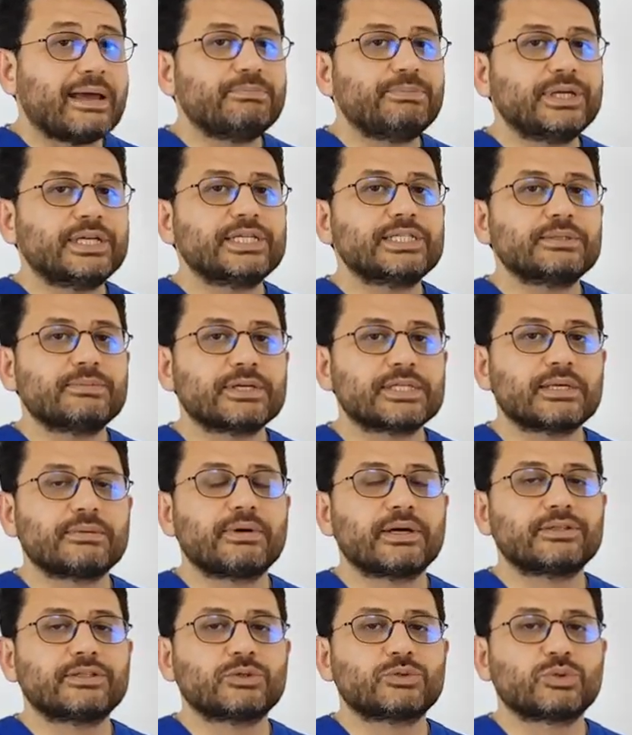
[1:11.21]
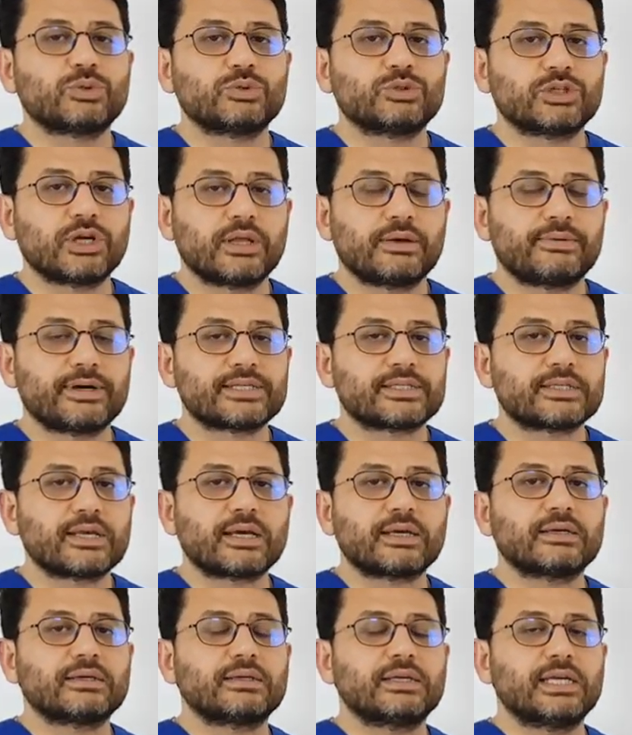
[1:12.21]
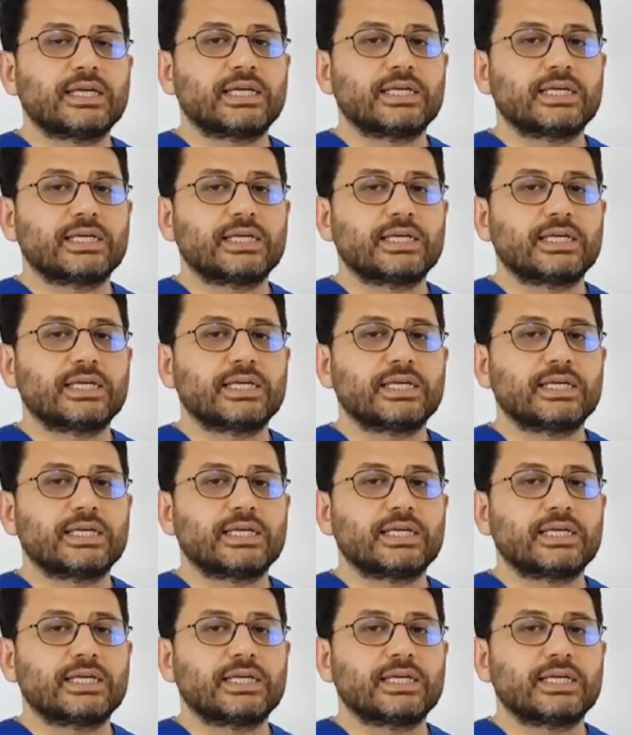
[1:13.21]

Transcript: If we do not get results in the first step,